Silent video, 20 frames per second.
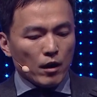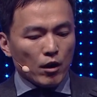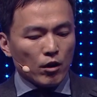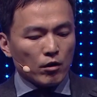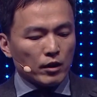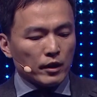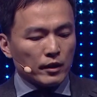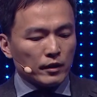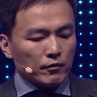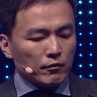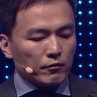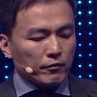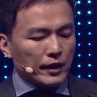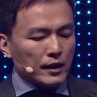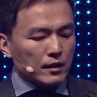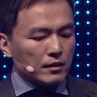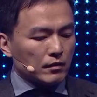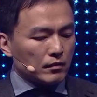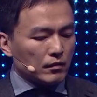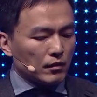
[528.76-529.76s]
only
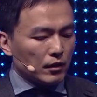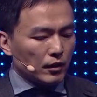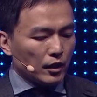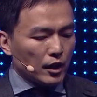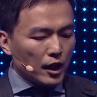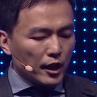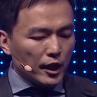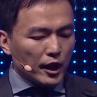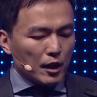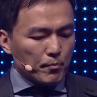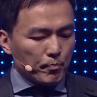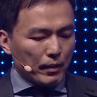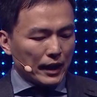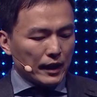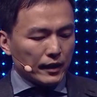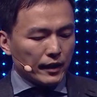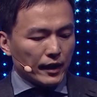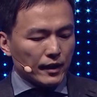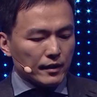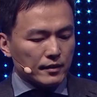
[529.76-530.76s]
with learning
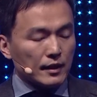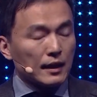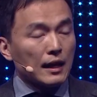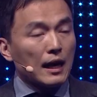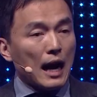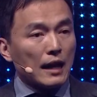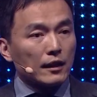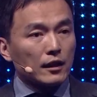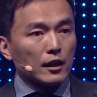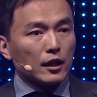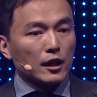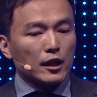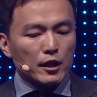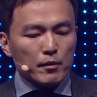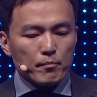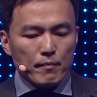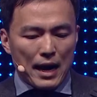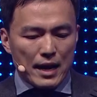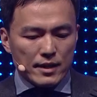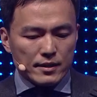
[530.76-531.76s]
abilities and
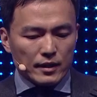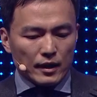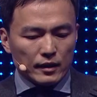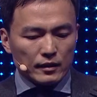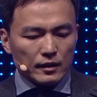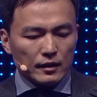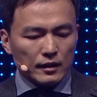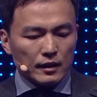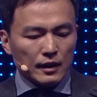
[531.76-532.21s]
learning method.